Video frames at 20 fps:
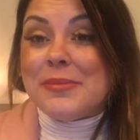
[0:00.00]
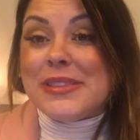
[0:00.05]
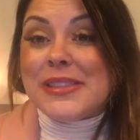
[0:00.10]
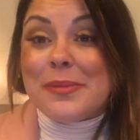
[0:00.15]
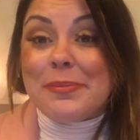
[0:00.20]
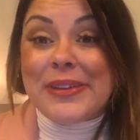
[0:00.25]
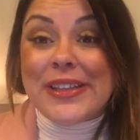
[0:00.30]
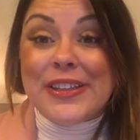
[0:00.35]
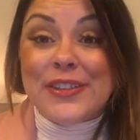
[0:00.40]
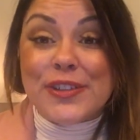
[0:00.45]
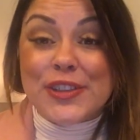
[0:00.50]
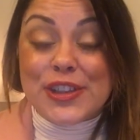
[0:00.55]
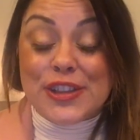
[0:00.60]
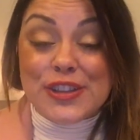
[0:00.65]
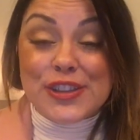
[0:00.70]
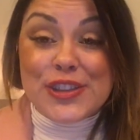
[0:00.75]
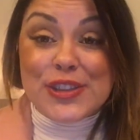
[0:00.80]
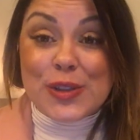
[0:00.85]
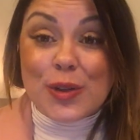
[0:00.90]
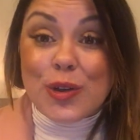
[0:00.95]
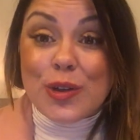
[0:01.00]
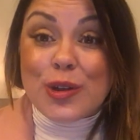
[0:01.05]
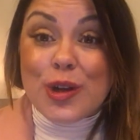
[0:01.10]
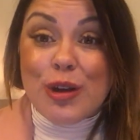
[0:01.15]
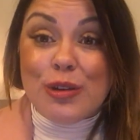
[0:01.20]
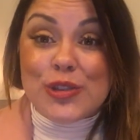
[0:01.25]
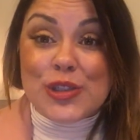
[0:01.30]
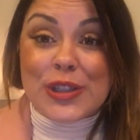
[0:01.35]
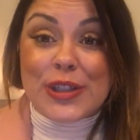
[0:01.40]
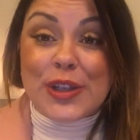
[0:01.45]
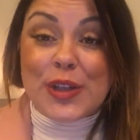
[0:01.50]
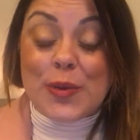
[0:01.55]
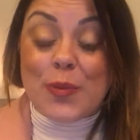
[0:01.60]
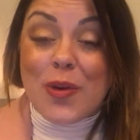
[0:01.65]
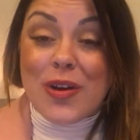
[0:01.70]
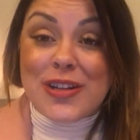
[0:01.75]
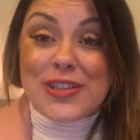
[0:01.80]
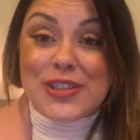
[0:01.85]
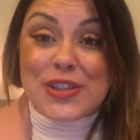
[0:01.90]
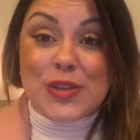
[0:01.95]
some heal your soul coaching and you
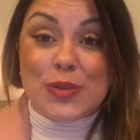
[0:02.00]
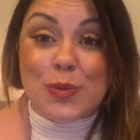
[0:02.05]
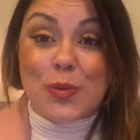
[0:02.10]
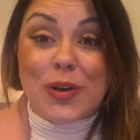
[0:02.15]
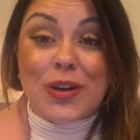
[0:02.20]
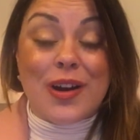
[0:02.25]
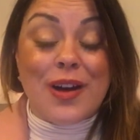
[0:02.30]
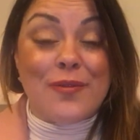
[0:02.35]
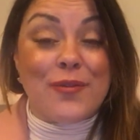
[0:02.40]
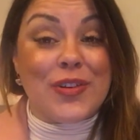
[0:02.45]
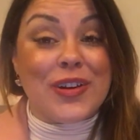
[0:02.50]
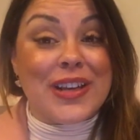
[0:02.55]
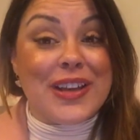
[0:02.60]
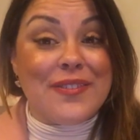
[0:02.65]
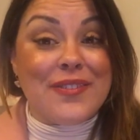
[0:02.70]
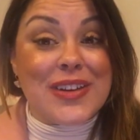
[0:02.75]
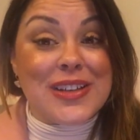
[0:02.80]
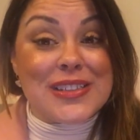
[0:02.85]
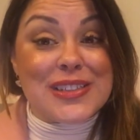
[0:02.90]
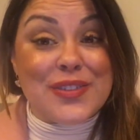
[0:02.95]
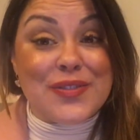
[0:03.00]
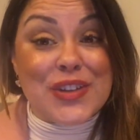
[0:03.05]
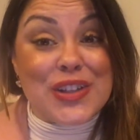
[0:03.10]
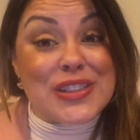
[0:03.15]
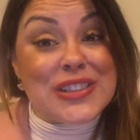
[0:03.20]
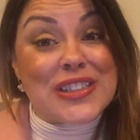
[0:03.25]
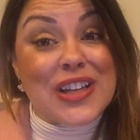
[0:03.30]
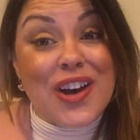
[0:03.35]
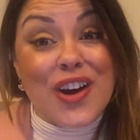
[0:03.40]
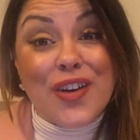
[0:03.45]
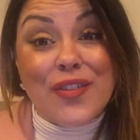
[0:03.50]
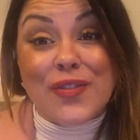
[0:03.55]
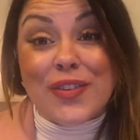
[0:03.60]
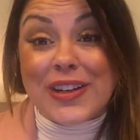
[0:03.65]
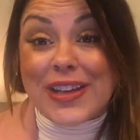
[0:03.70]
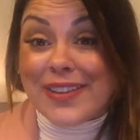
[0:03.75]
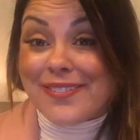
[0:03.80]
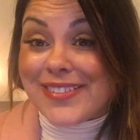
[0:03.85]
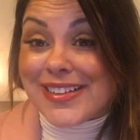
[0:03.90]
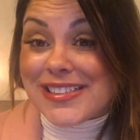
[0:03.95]
want to work on forgiveness of yourself,
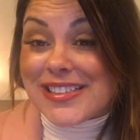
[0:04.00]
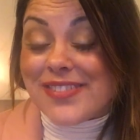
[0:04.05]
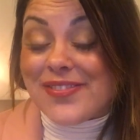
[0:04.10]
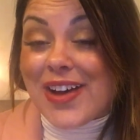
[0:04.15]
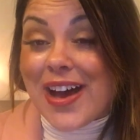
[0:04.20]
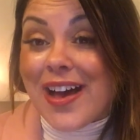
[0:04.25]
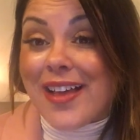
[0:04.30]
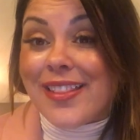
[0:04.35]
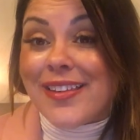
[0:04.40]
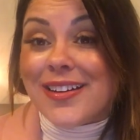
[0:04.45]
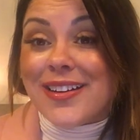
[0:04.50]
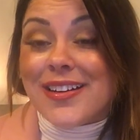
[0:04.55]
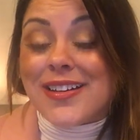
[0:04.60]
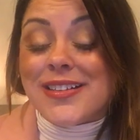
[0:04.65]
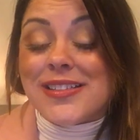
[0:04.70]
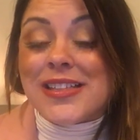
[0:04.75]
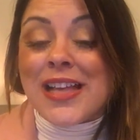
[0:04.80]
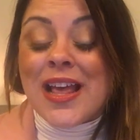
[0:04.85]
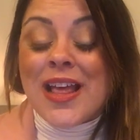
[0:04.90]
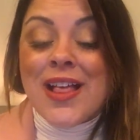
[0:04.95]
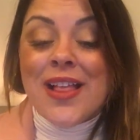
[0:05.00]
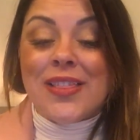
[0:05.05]
forgiveness of others,